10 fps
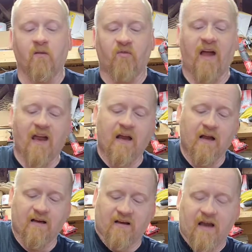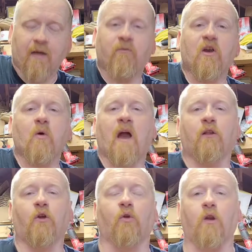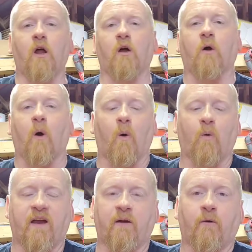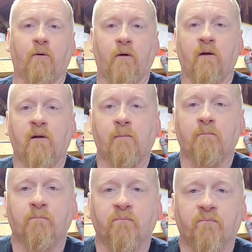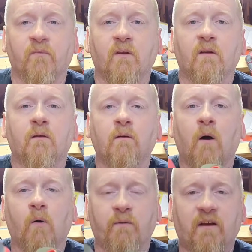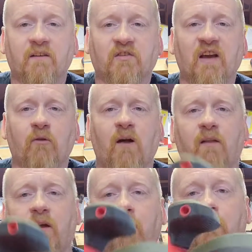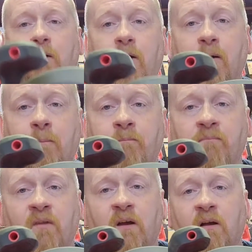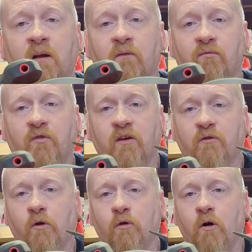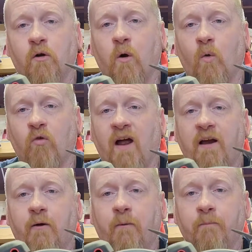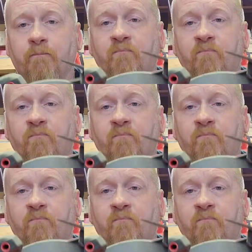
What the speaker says: they give you a little lug hole here. Only if you can see it right there. This little lug hole right here.